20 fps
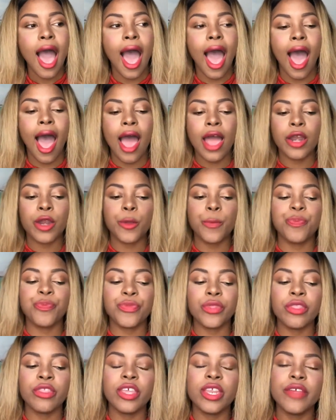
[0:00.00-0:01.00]
And
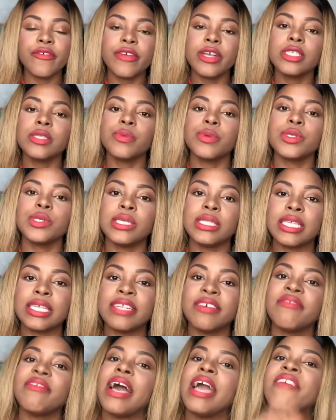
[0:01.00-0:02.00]
the difference between the
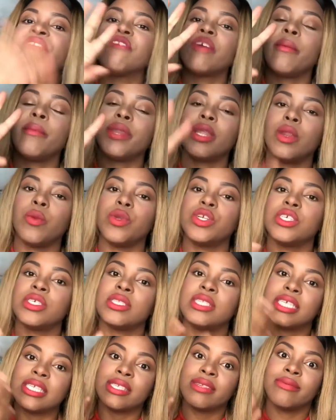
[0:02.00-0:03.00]
divine feminine, which is
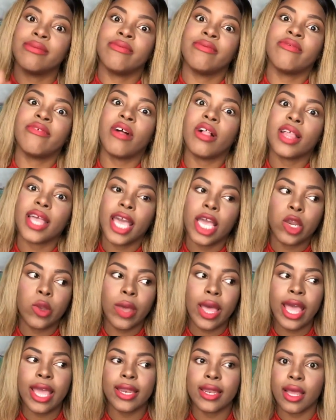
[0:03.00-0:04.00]
this volcano
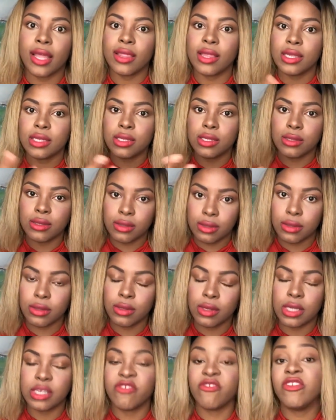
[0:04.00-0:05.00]
Etna,
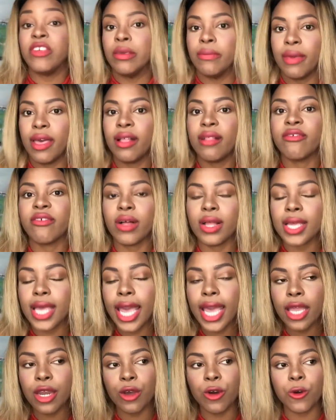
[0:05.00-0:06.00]
this female
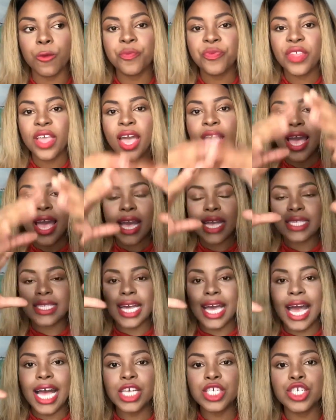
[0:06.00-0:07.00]
volcano, is
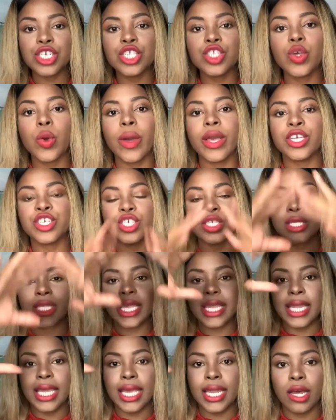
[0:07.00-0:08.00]
that as she's going, she's
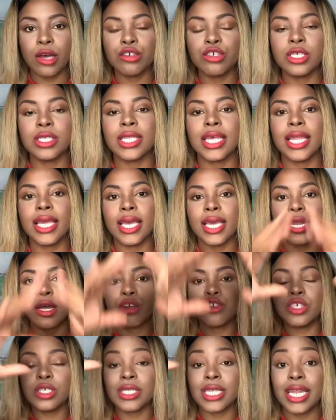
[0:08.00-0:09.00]
letting it out, she's letting it
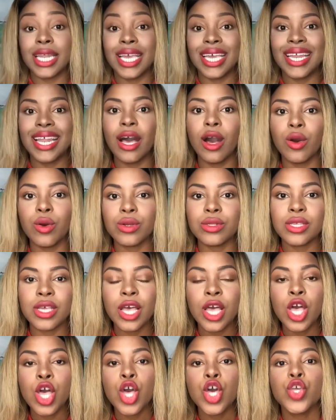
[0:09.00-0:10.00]
out, she's letting it out.
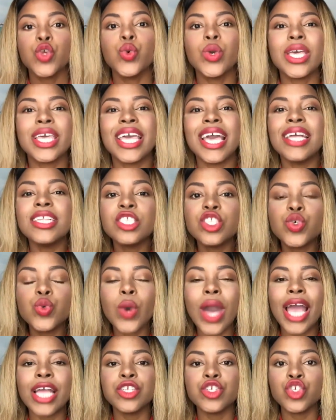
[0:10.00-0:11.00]
You get to
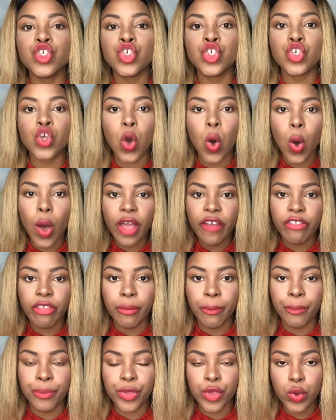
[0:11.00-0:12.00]
enjoy the
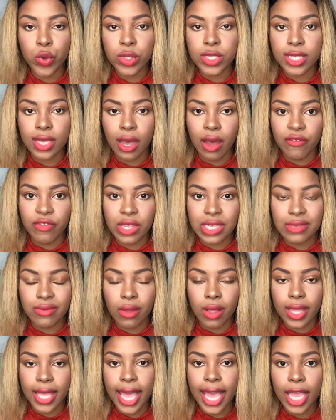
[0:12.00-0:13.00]
beauty of this
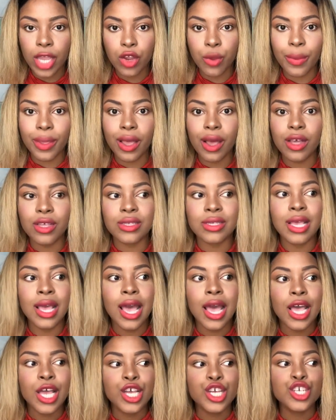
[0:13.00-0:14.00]
volcano because
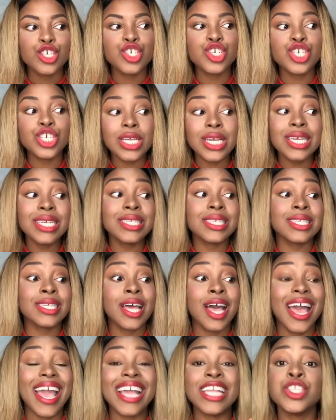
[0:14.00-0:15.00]
she's
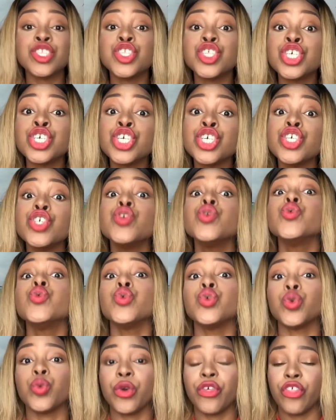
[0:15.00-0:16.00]
in
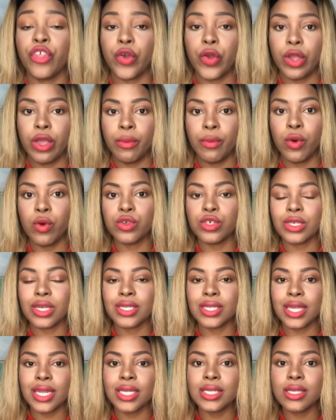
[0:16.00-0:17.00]
tune with her
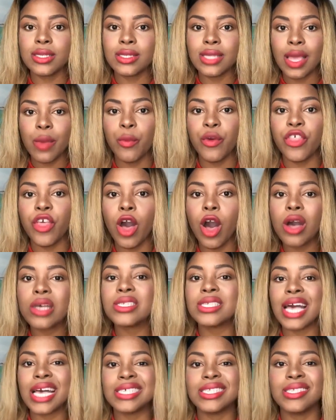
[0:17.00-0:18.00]
emotions. And it's the same with
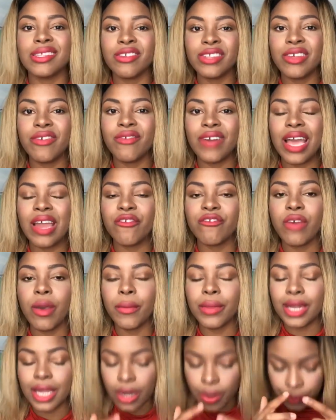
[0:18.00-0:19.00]
us as the divine
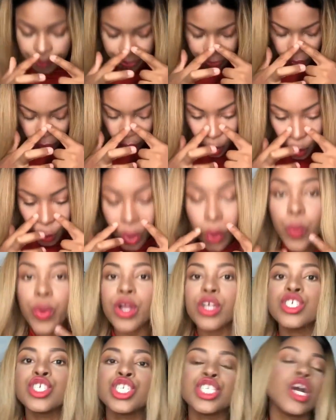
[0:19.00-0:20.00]
feminine. When
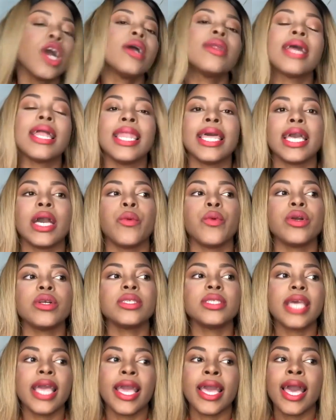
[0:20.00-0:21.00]
we're journaling and we're
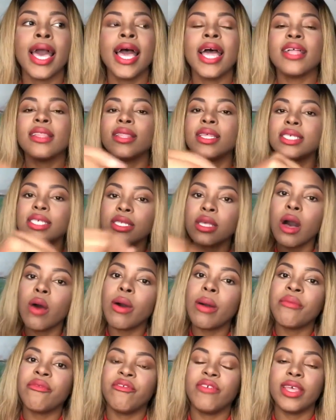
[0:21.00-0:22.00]
saying, this is how
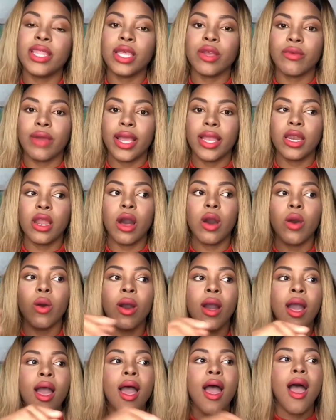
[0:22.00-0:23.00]
I'm feeling right now,
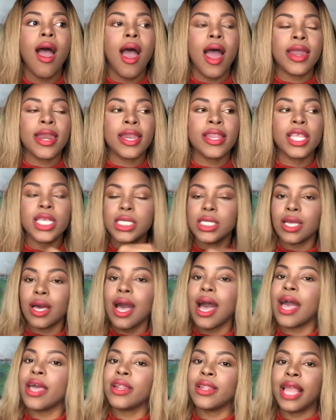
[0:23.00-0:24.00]
and this
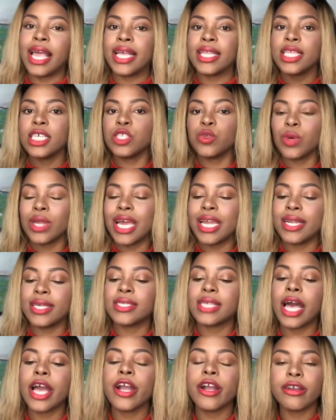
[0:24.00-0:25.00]
is what I
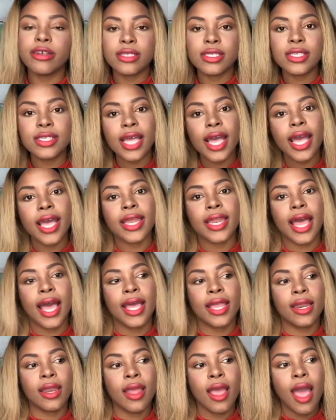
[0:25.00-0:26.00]
desire instead,
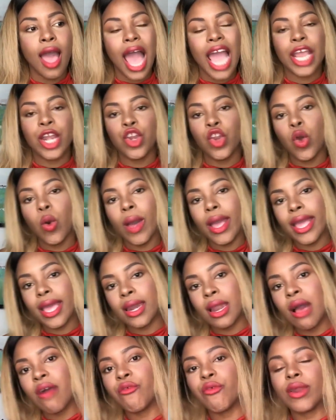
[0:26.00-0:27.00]
and I know I can
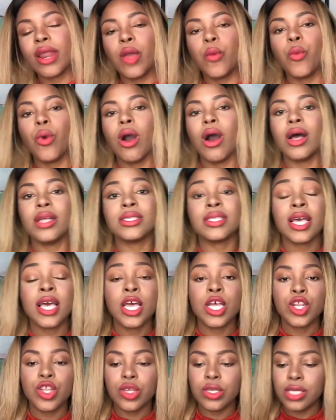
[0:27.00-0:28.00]
have what I want.
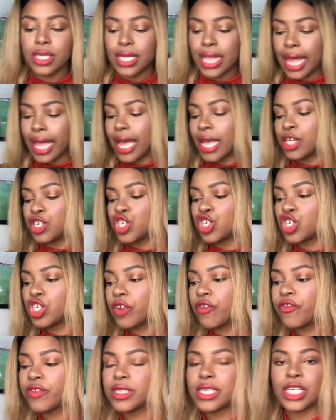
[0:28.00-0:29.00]
Do you see like
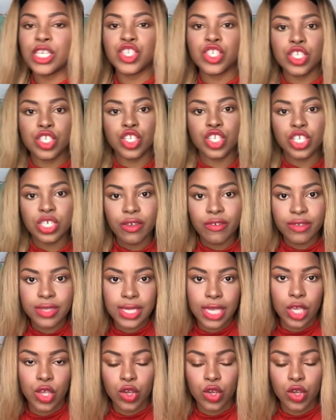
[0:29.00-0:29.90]
shifting? She's shifting.